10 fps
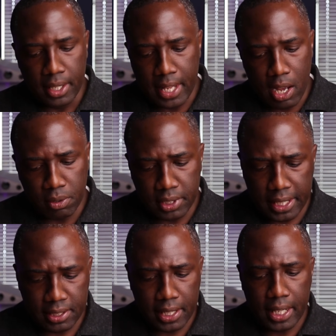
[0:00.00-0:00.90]
Now,
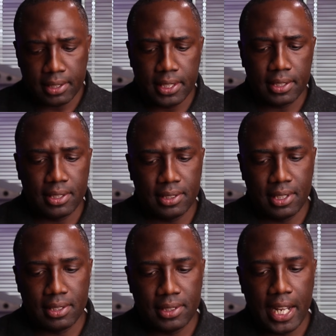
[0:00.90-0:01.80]
they say that this is
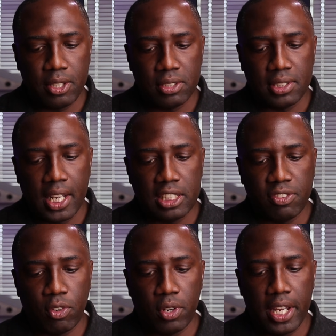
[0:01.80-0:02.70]
the standard size
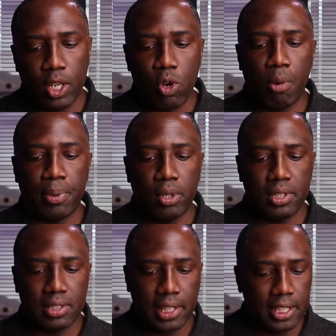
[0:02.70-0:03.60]
for a GoPro,
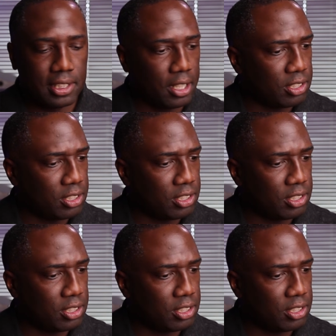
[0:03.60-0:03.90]
this lens here.